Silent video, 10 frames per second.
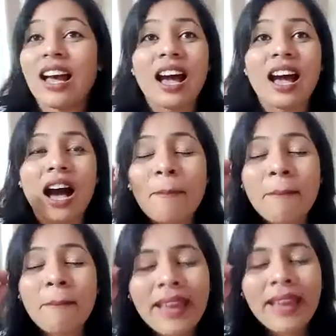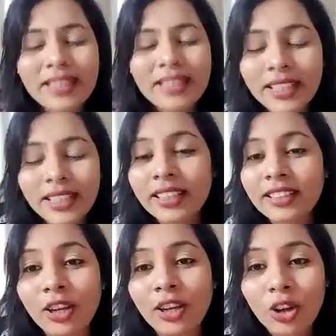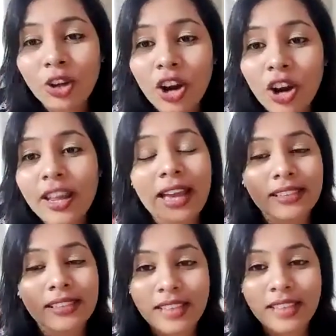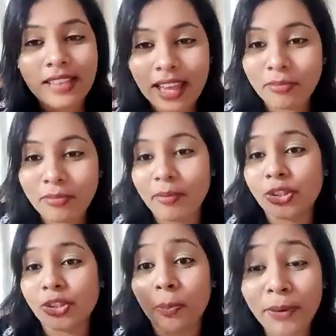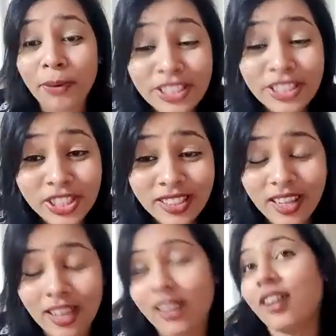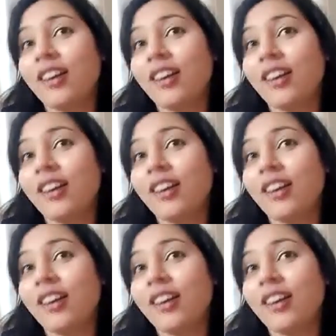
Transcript: Amazingly, the Lord has helped me to preach in Kannada.